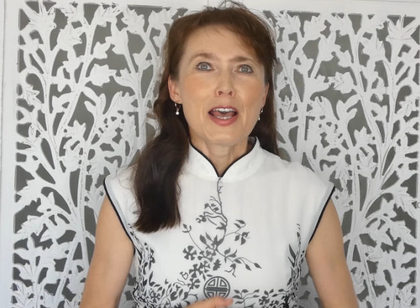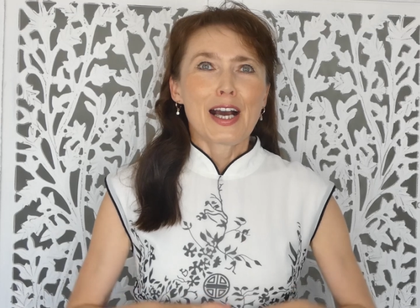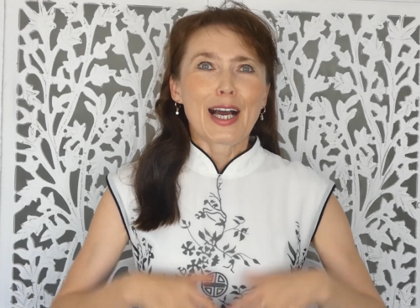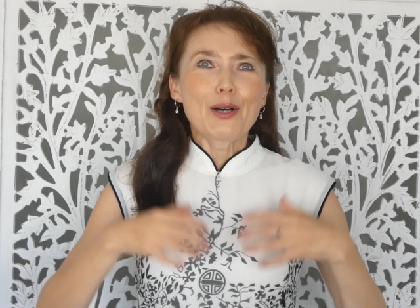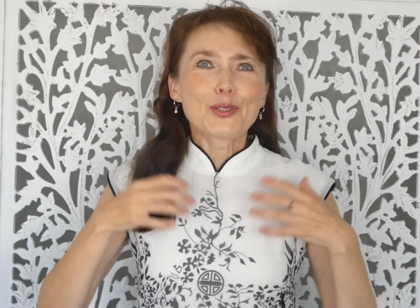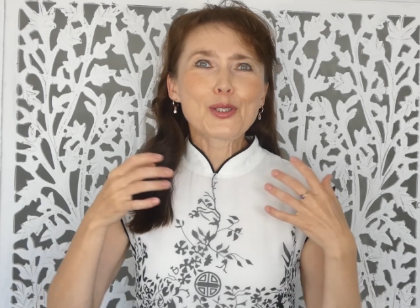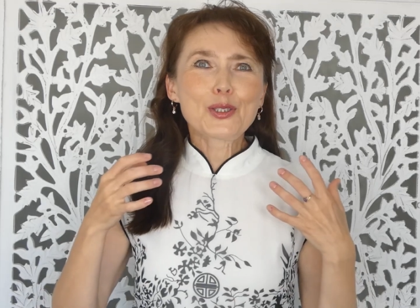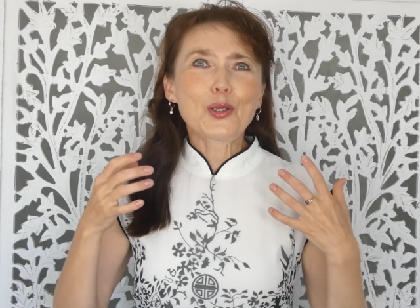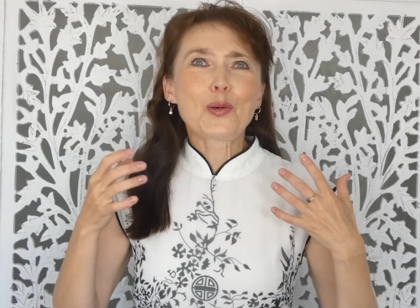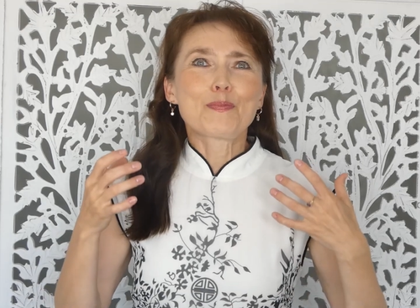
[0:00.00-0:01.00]
How to
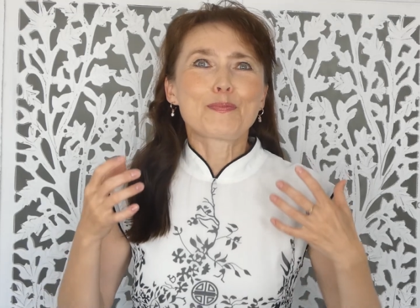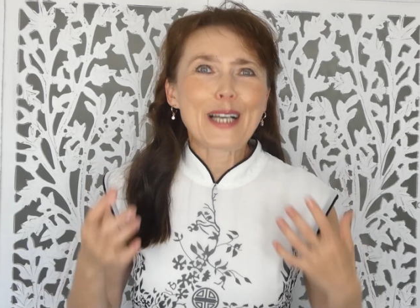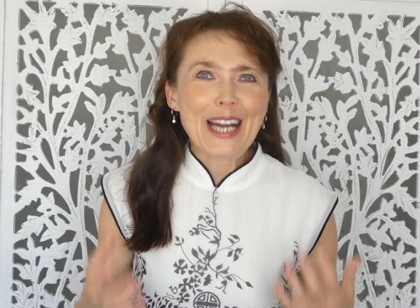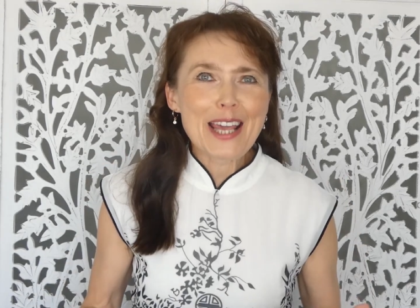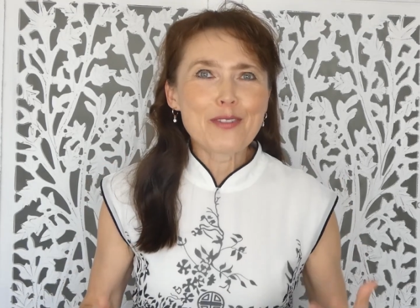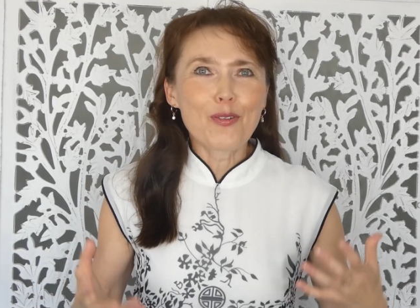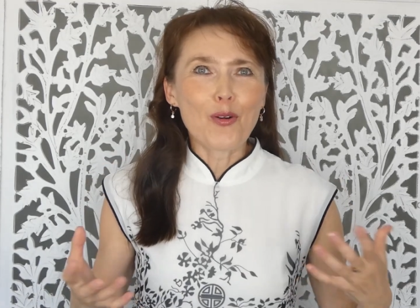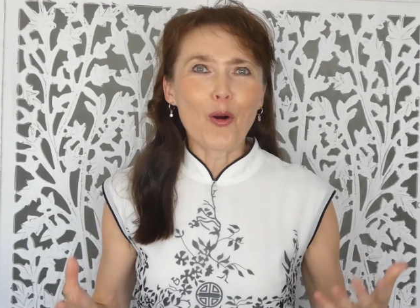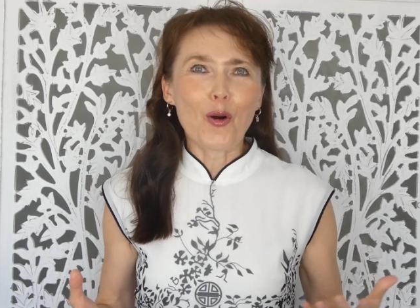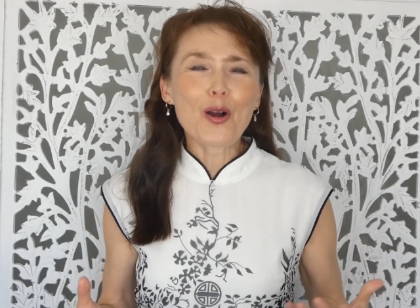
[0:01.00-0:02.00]
stop brain
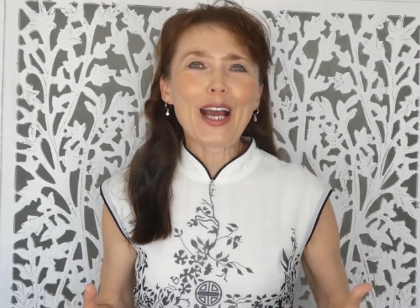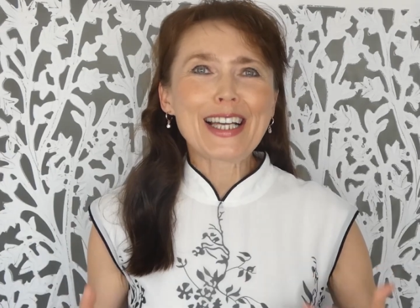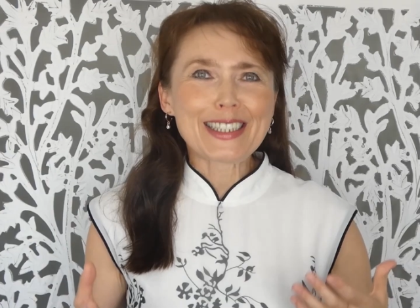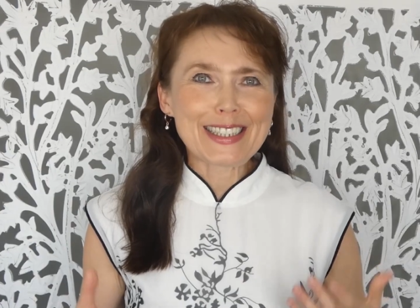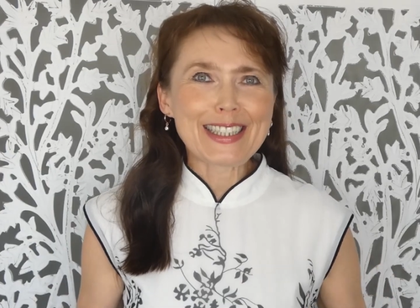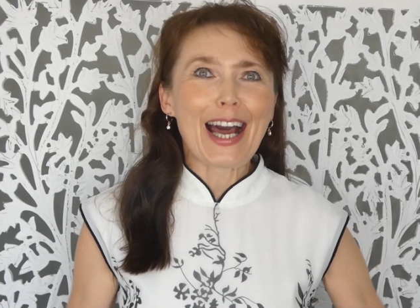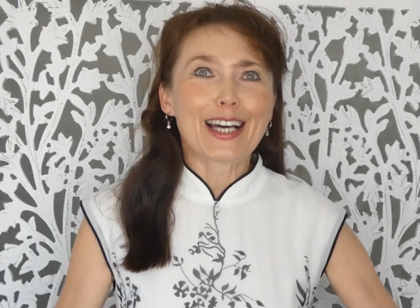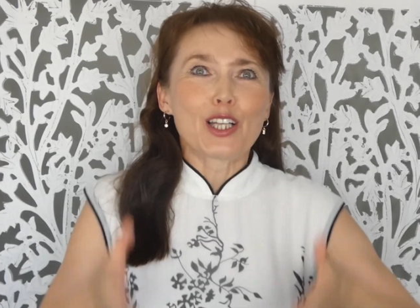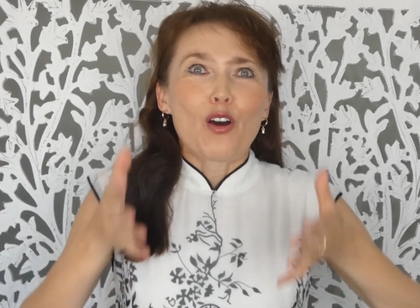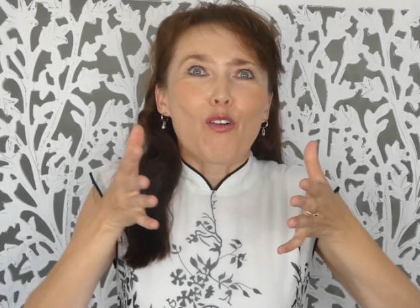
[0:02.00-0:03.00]
fog and
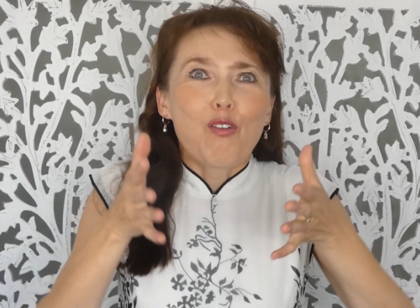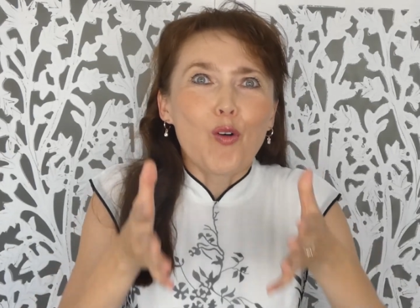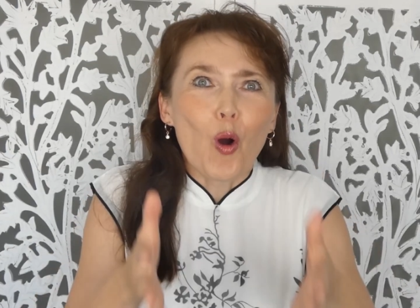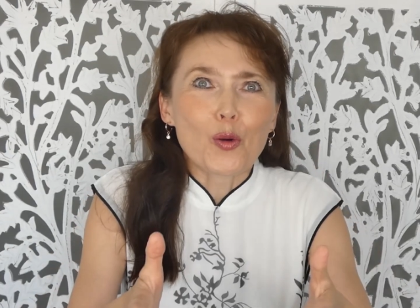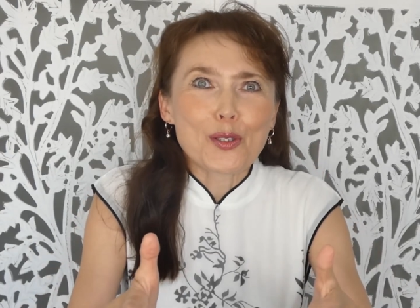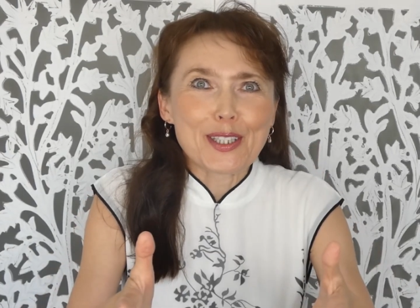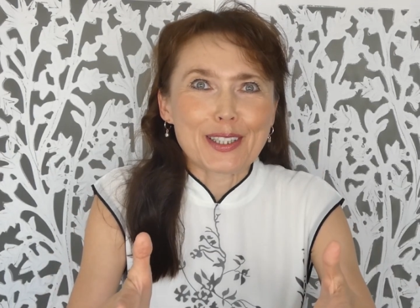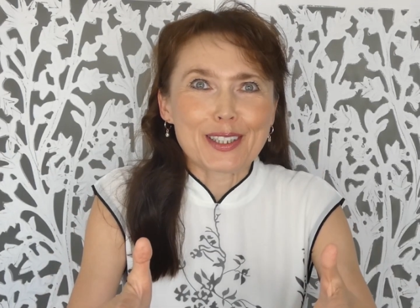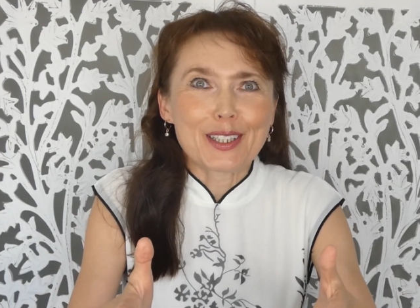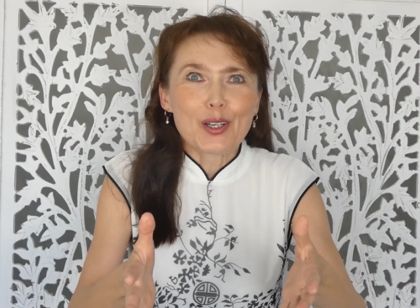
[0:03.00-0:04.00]
start
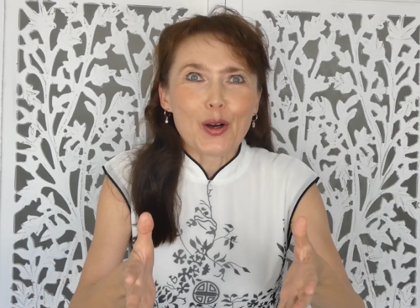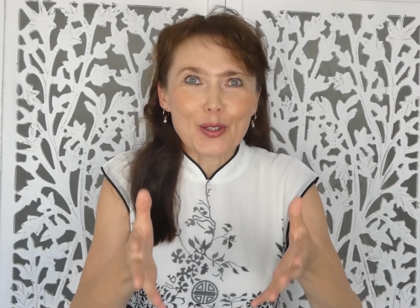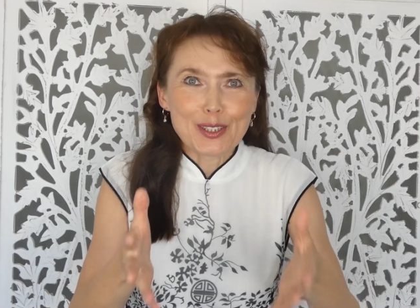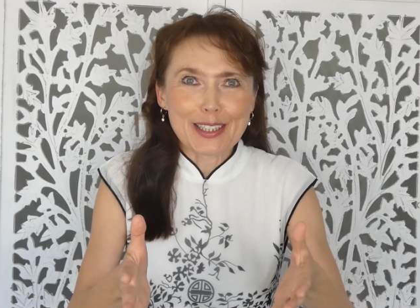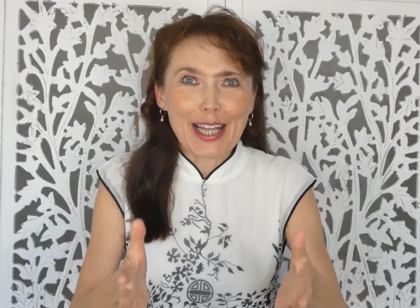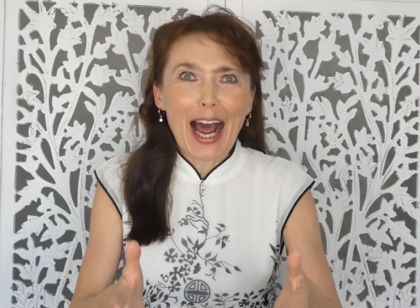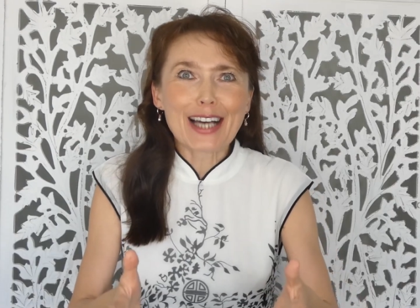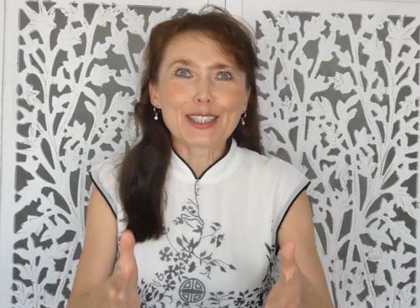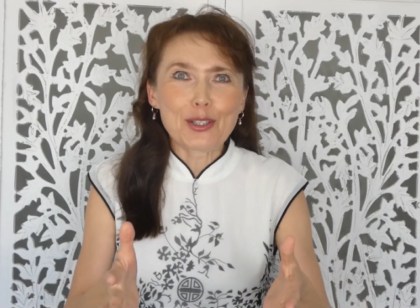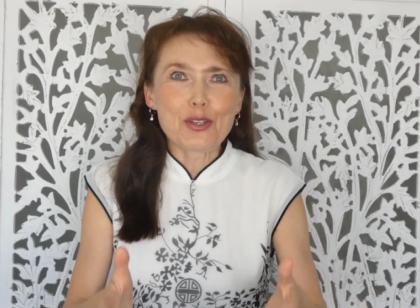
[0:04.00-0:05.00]
focusing on the
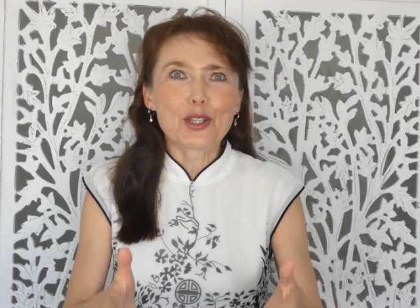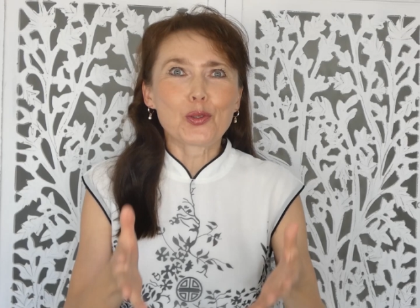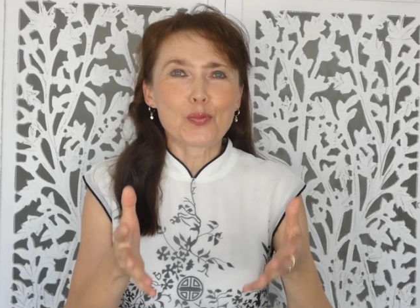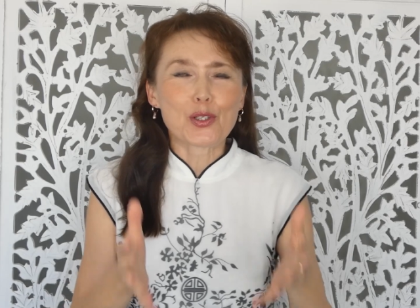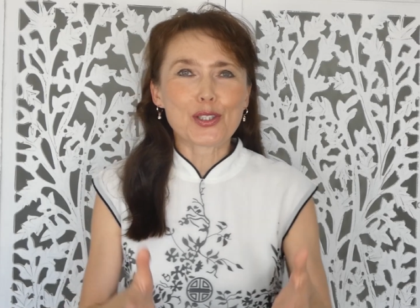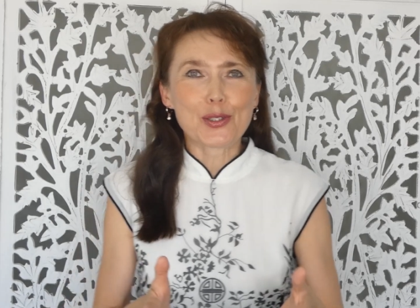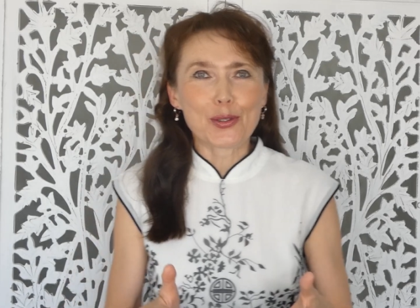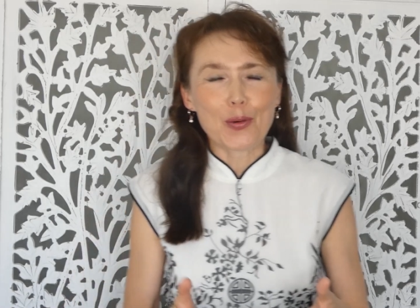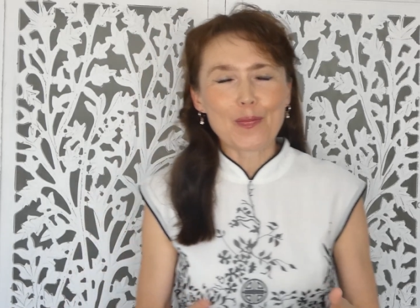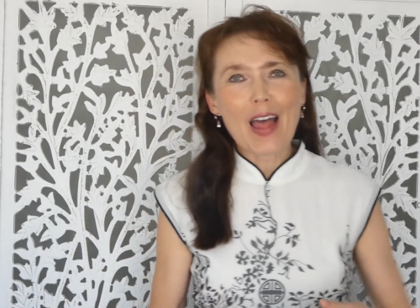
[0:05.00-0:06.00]
task you need to
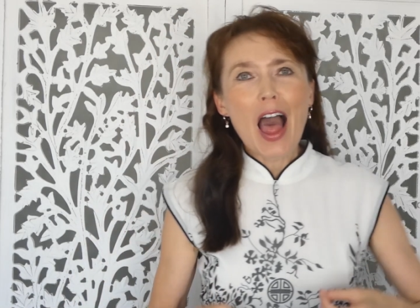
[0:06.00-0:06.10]
pursue.